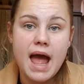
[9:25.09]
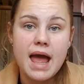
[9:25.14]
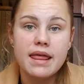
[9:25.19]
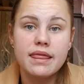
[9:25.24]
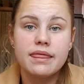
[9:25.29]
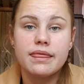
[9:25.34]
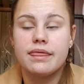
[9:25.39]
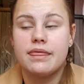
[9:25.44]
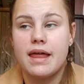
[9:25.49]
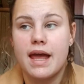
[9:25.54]

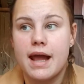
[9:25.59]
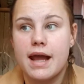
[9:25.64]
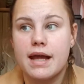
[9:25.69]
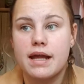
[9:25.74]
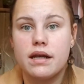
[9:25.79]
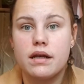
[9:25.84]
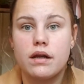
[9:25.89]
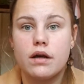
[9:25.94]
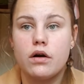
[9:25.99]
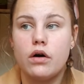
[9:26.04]
And
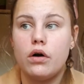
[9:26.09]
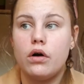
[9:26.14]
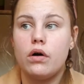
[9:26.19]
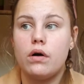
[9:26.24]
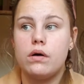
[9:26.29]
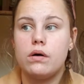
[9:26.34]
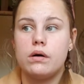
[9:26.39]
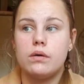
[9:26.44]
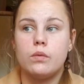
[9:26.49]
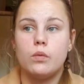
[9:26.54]
then
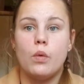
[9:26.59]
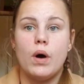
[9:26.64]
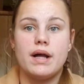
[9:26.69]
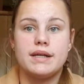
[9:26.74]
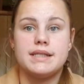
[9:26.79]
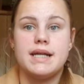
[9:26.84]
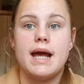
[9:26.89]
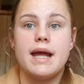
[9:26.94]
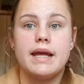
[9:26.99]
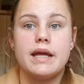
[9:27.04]

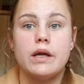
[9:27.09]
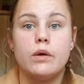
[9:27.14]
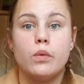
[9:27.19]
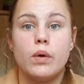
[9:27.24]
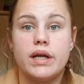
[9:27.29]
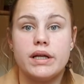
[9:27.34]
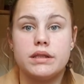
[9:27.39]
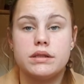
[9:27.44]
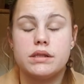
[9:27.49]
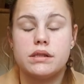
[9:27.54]
one day he
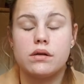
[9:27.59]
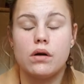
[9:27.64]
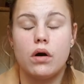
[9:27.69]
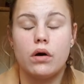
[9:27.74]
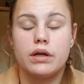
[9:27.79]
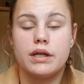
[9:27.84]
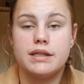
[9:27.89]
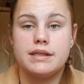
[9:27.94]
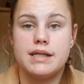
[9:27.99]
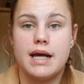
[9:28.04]
went
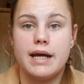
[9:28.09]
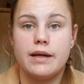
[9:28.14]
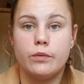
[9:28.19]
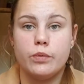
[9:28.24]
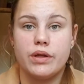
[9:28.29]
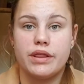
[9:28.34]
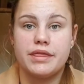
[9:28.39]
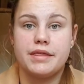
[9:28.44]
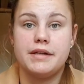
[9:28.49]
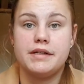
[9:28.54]
on a
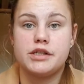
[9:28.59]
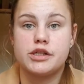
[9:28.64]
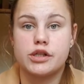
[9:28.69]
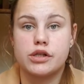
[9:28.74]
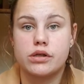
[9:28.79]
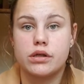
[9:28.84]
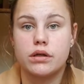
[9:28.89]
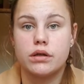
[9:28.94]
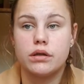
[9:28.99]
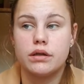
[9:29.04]
date with
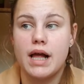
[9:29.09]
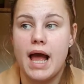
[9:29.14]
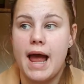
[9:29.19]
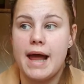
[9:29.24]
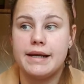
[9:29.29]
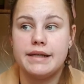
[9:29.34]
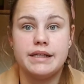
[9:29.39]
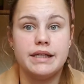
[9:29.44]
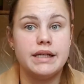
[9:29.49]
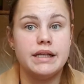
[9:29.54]
this girl
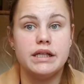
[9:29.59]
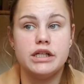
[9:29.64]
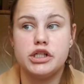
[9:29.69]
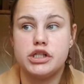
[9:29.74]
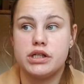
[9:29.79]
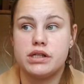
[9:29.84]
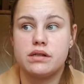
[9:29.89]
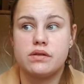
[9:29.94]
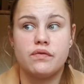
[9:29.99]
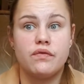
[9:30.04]
and he
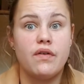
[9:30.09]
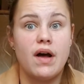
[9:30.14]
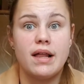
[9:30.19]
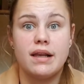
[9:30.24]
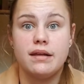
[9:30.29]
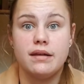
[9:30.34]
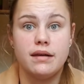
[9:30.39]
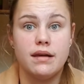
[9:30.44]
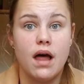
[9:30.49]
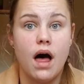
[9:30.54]
just
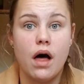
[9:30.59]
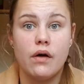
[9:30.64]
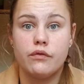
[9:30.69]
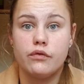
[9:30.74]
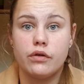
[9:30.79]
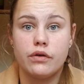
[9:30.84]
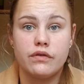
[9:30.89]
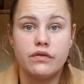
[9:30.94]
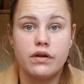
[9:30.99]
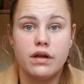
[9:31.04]
fell in
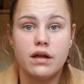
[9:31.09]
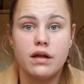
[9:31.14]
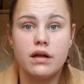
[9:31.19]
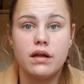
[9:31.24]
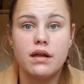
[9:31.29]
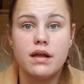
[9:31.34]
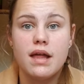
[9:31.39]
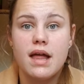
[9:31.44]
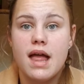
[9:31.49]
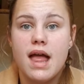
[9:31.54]
love with
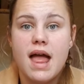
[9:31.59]
her,